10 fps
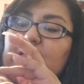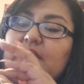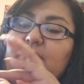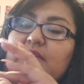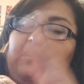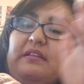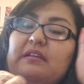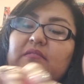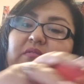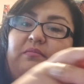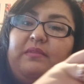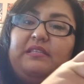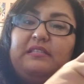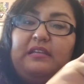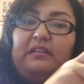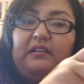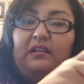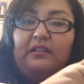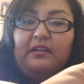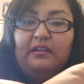blend in with my skin
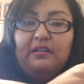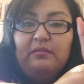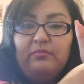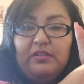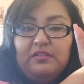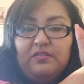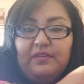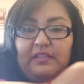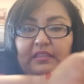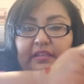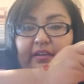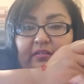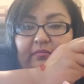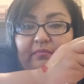color, but it's right there.